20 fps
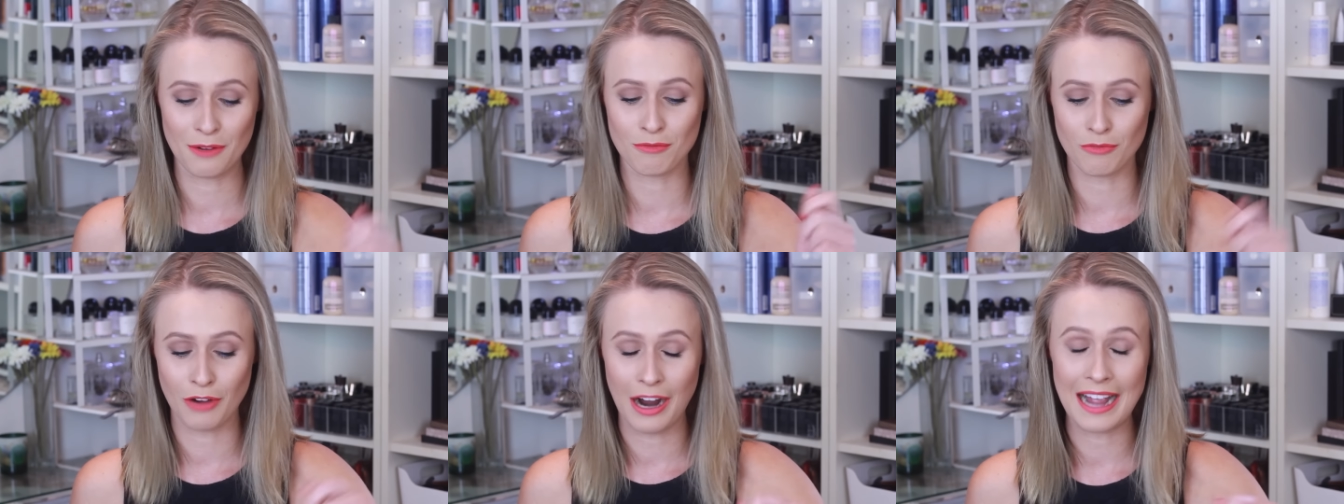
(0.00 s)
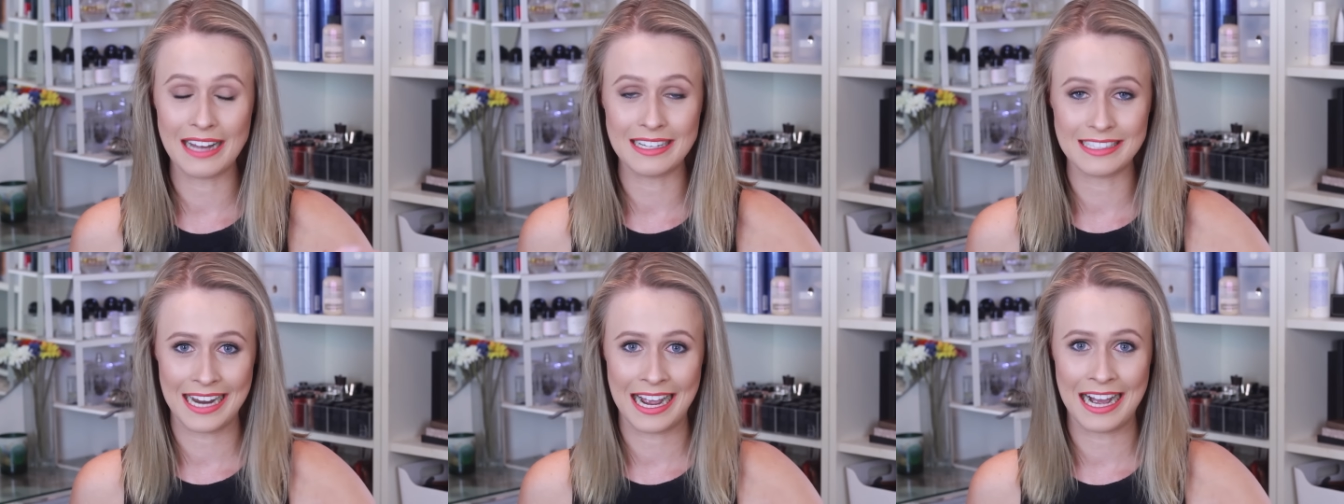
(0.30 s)

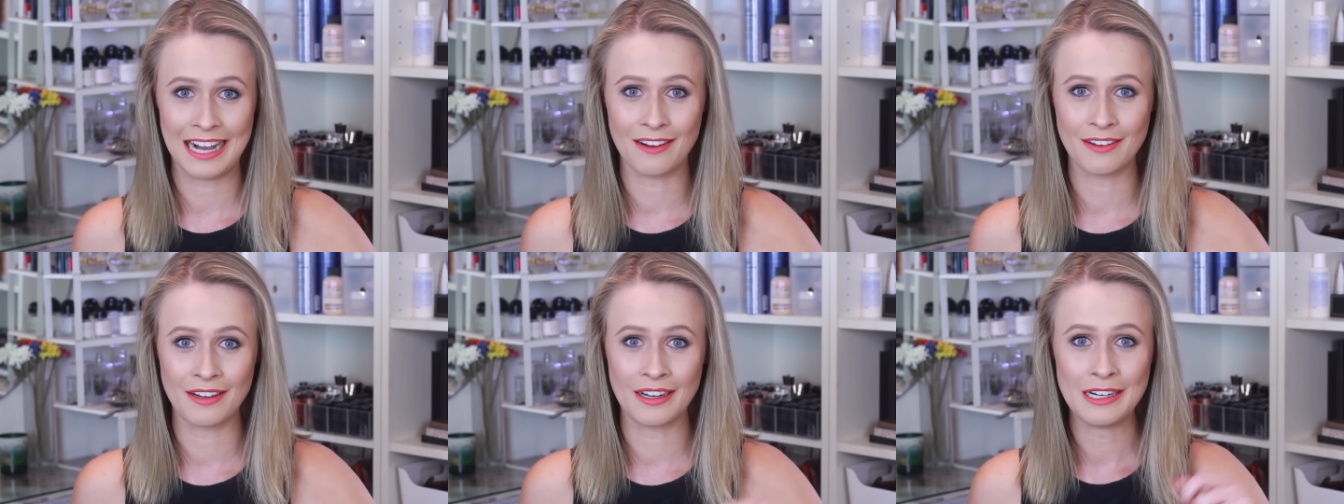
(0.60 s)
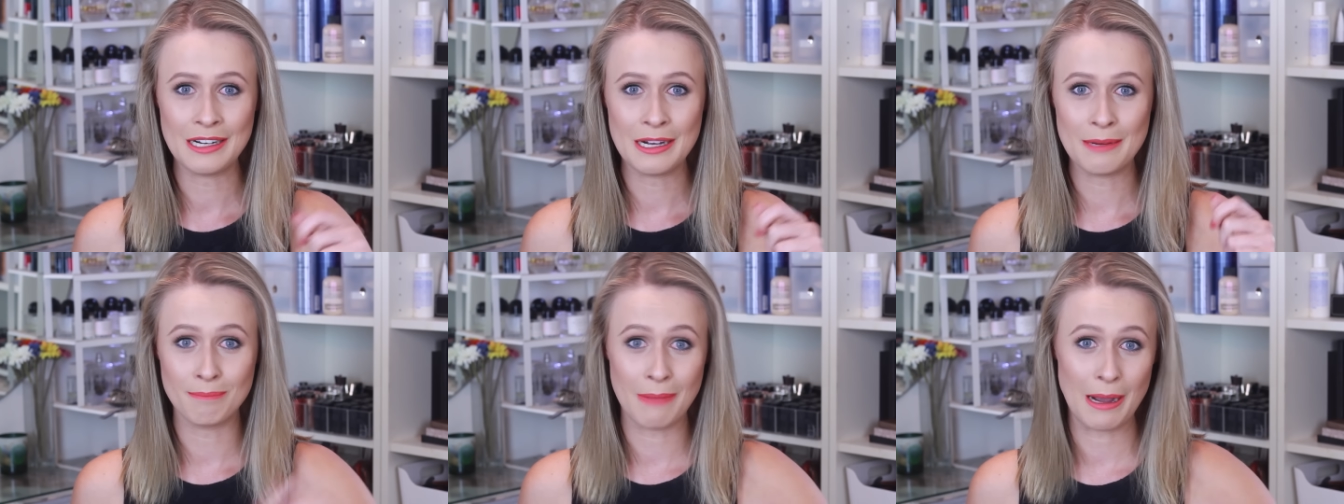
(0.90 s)
write down
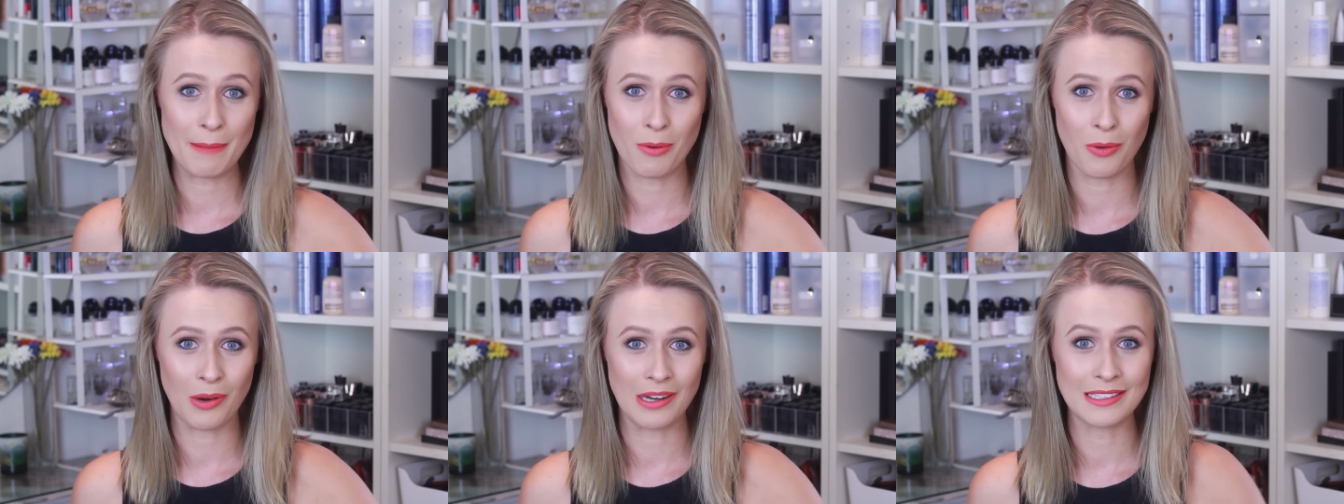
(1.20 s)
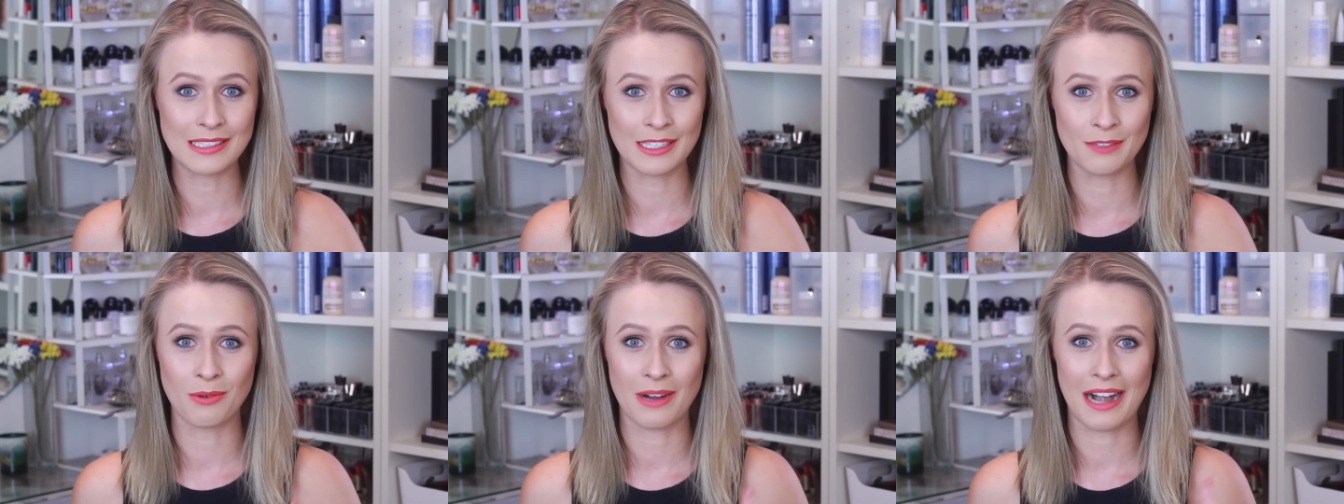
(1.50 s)
my
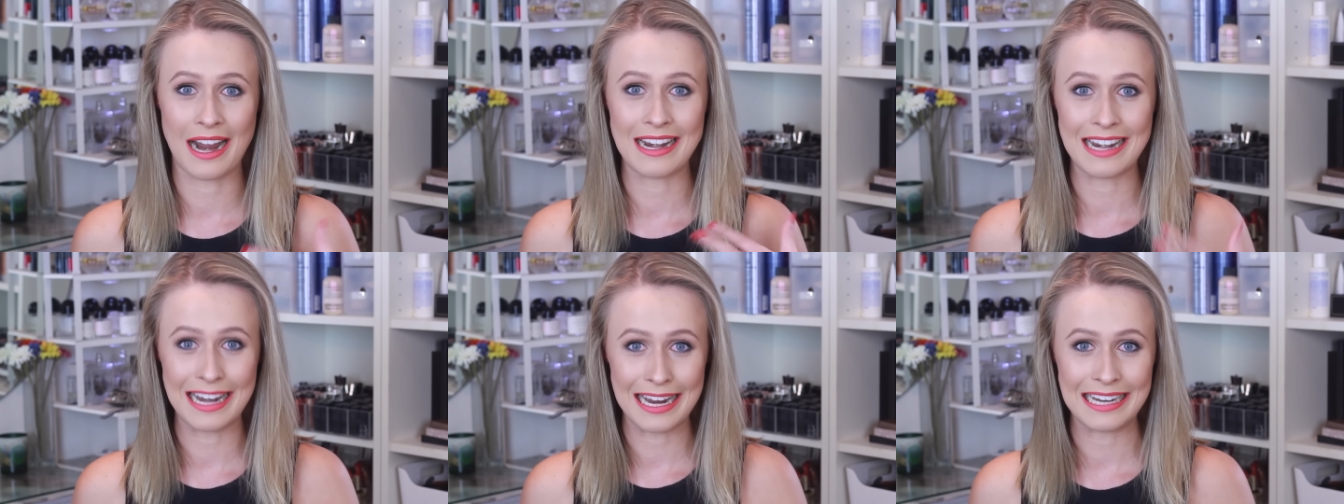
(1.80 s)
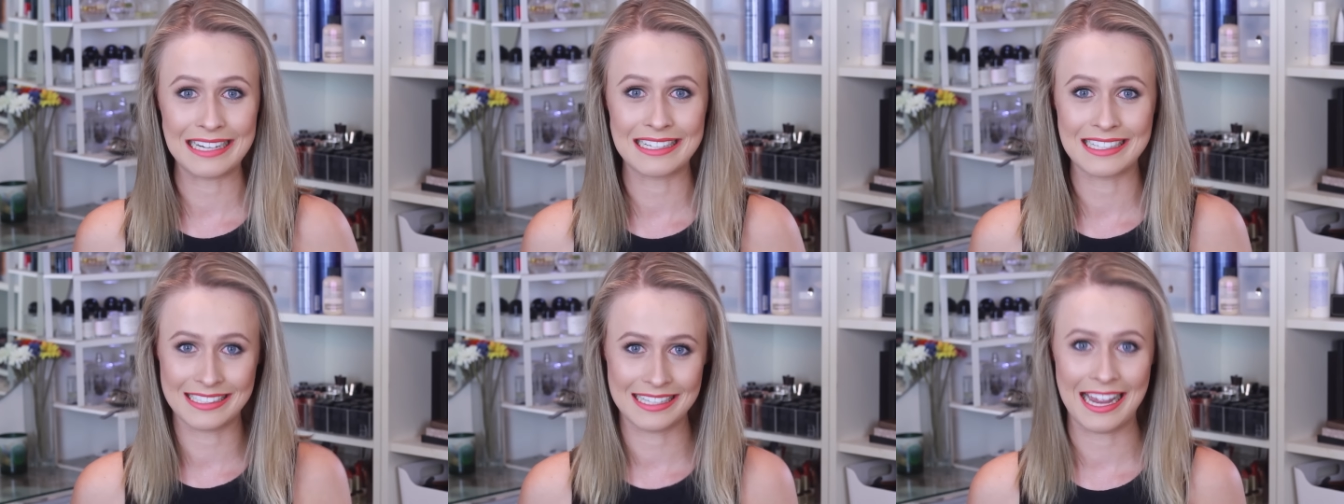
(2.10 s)
points of what I
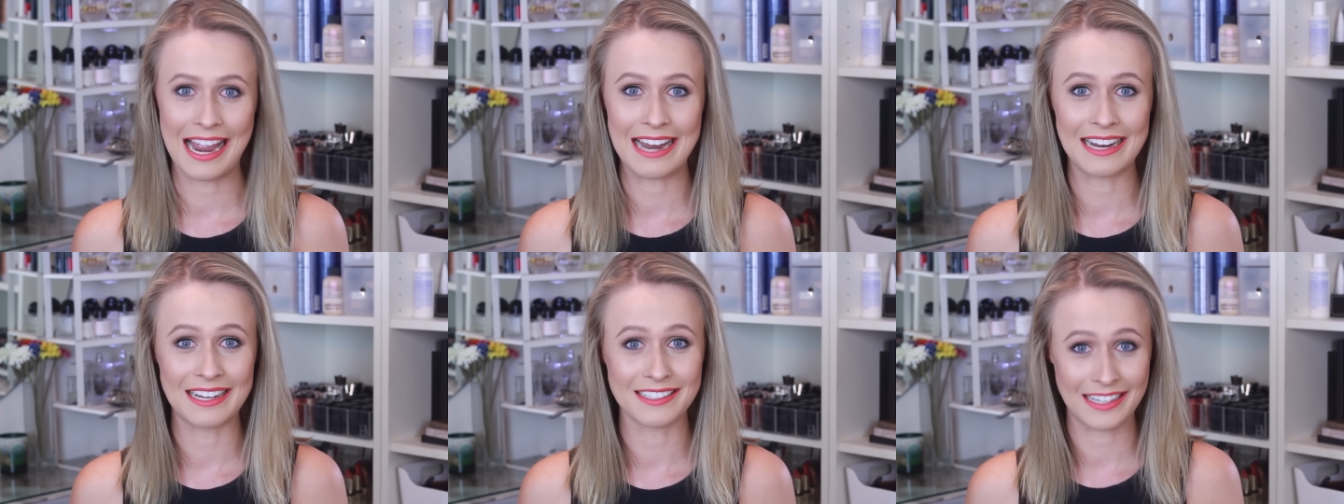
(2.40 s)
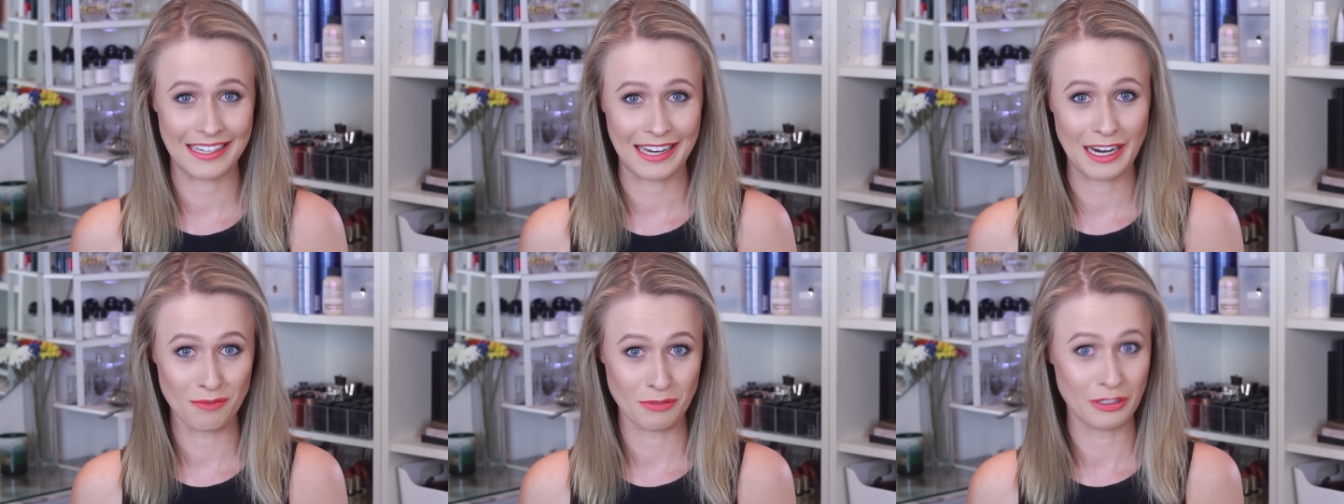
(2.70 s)
need to say
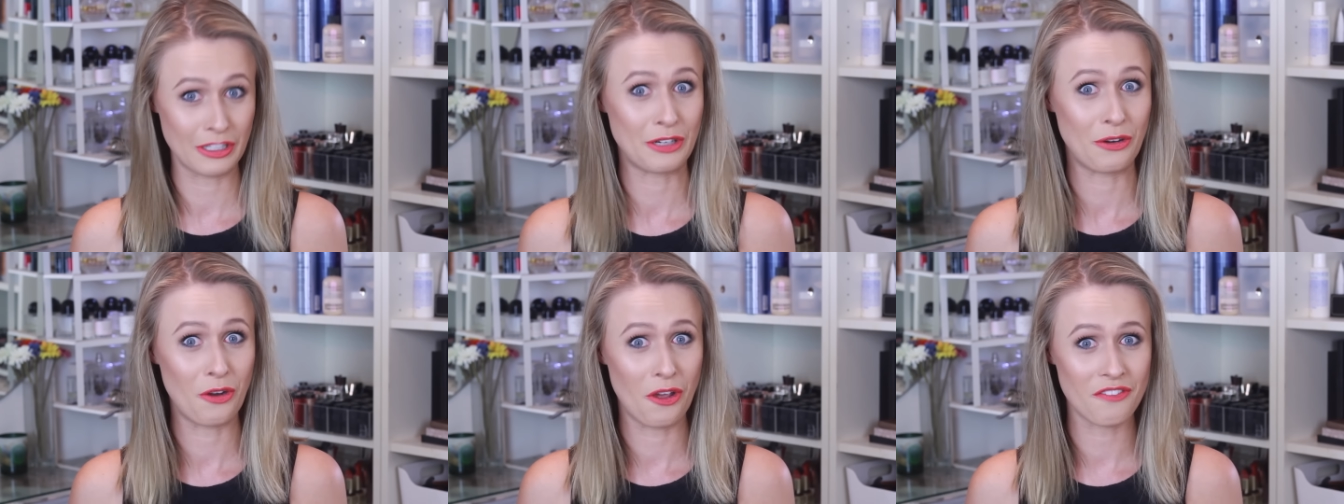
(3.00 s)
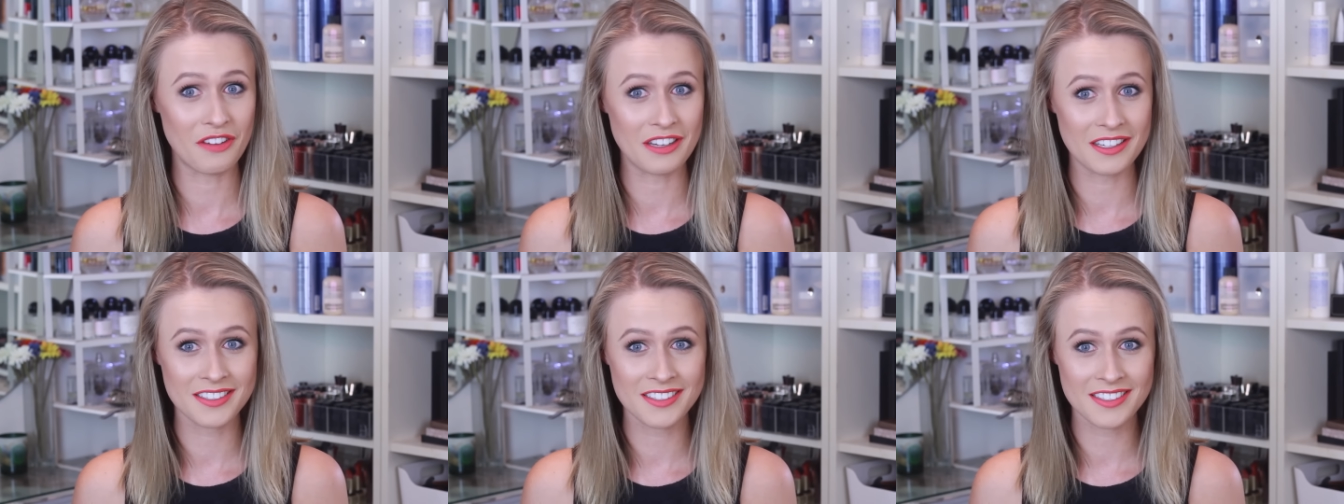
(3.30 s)
because I get really
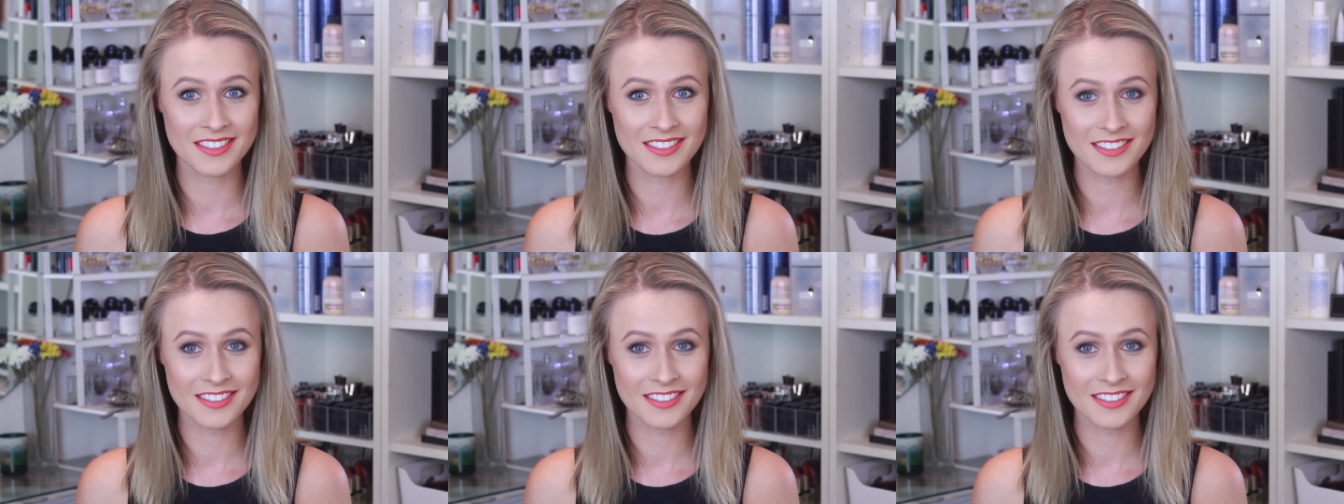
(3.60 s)
nervous.